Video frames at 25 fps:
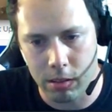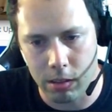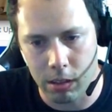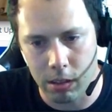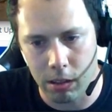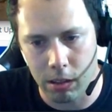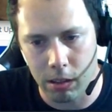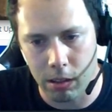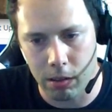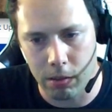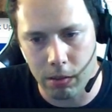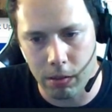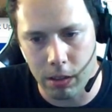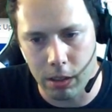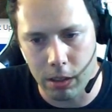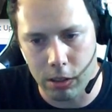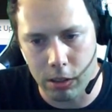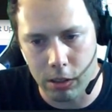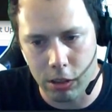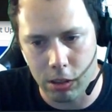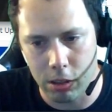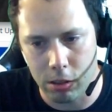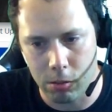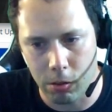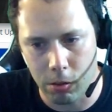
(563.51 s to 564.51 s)

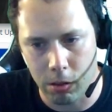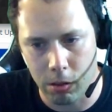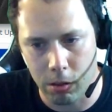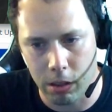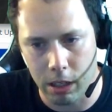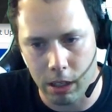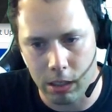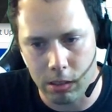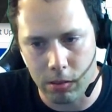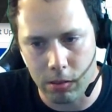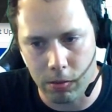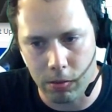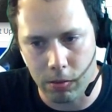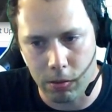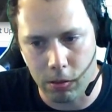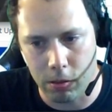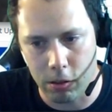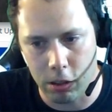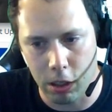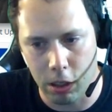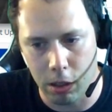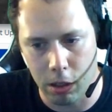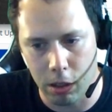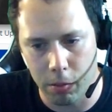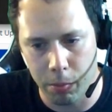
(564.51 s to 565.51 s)
issues where
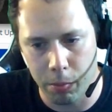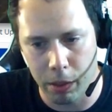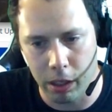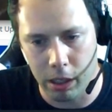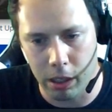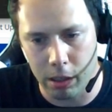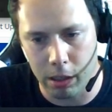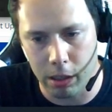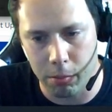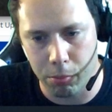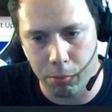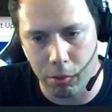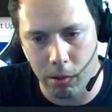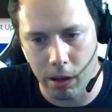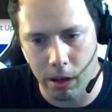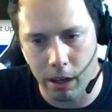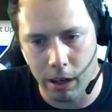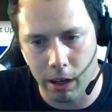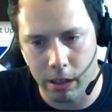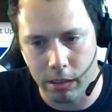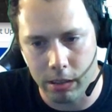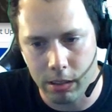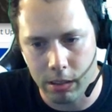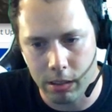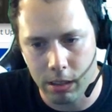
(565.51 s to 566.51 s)
could have been
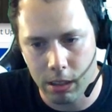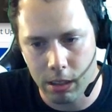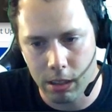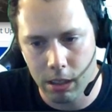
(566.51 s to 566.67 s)
compressed.